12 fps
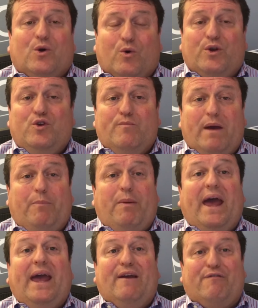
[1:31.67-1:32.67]
or you may
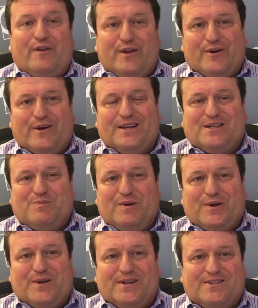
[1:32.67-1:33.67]
pay for their
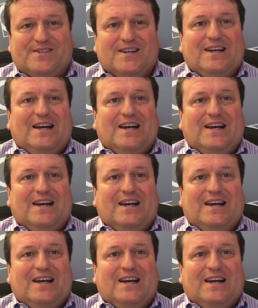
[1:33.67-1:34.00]
inexperience.